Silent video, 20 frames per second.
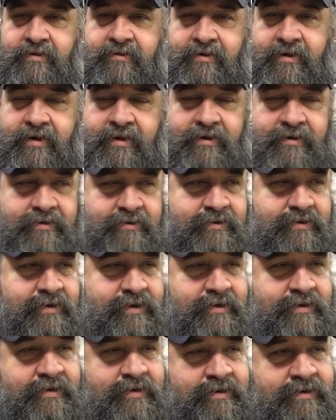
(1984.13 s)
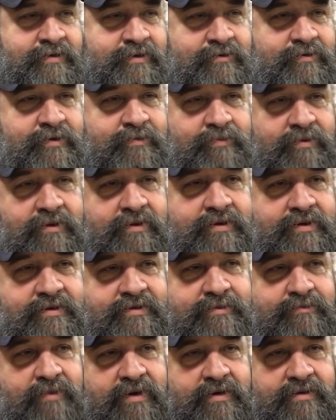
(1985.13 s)
okay, okay, yeah, they're reporting
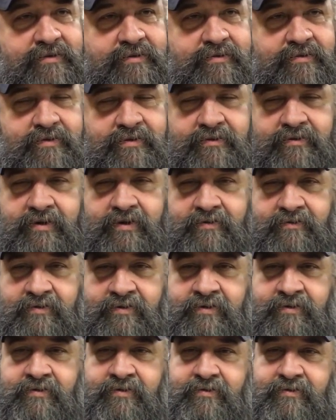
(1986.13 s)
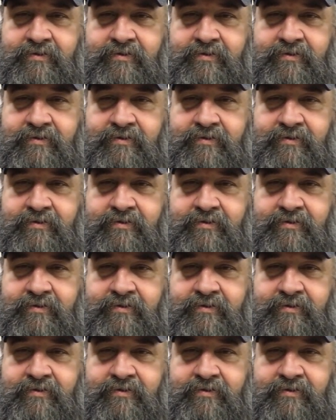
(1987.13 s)
this about whoever.